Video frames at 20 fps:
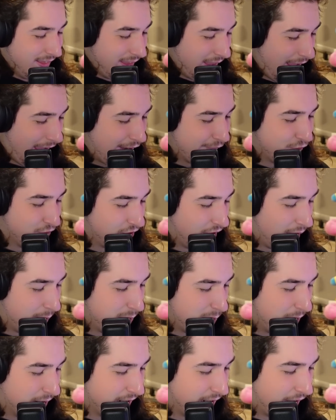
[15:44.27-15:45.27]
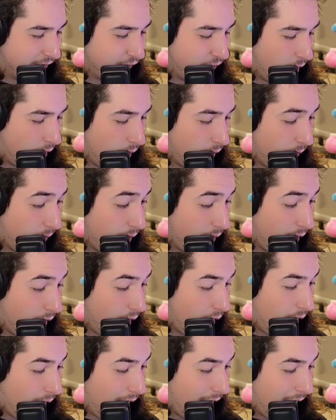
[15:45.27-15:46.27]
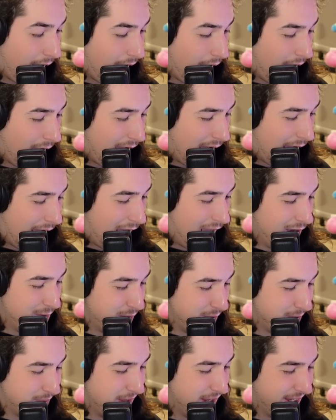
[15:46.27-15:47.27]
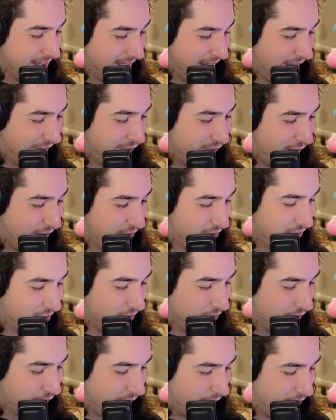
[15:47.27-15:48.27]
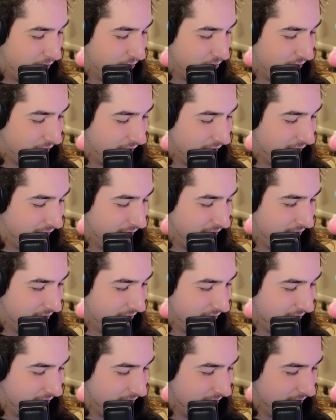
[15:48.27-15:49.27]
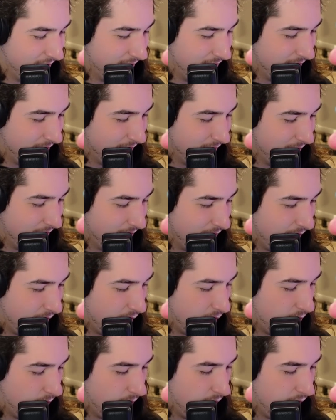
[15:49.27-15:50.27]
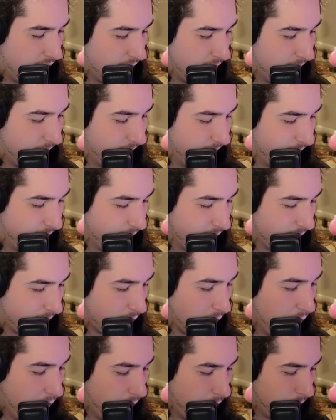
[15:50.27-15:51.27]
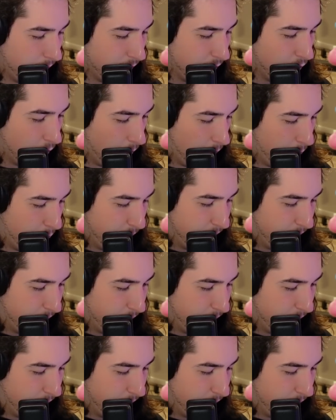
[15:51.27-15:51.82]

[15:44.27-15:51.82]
Hey, Frieza, I'd be making that face. I'd be making that face too if I was seeing these. Oh, uh-oh. Ooh, gulp.